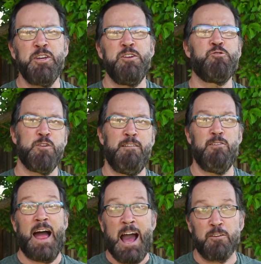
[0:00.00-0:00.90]
going to
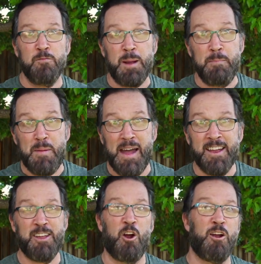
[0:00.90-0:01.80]
travel out of my
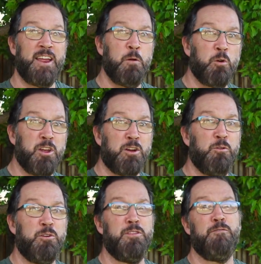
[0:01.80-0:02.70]
backyard and we're going to
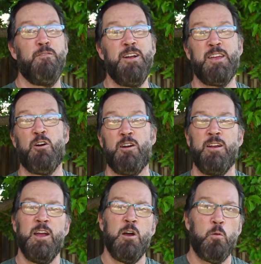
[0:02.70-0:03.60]
go into the front yard
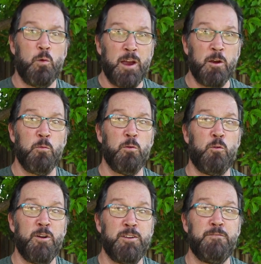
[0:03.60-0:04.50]
where we're
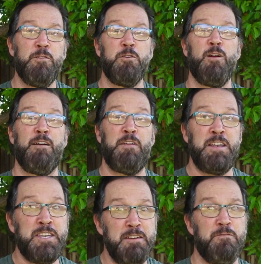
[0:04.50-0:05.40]
going to photograph a
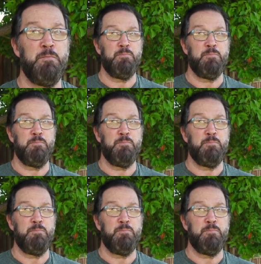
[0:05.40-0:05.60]
different